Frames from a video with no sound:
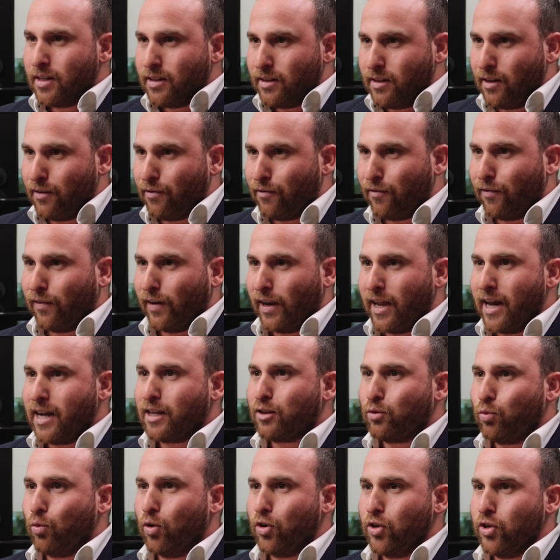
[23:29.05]

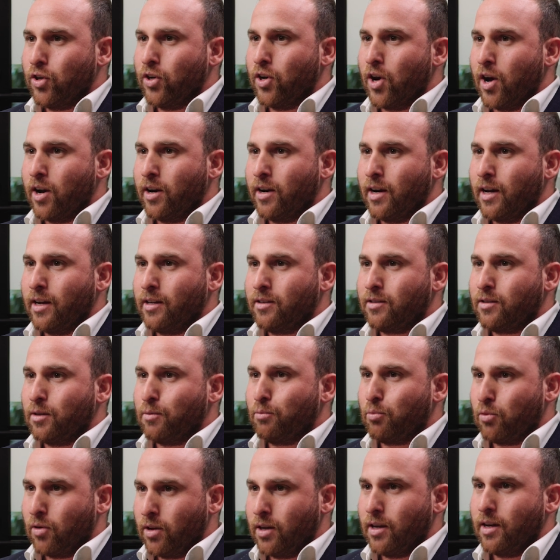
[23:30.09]
deflect what you don't need to
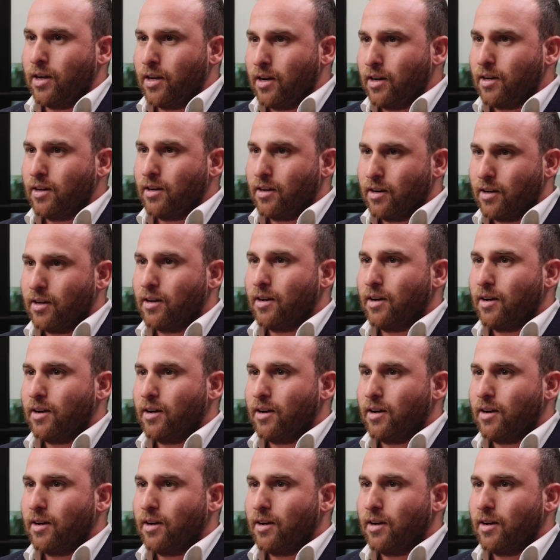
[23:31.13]
bring in.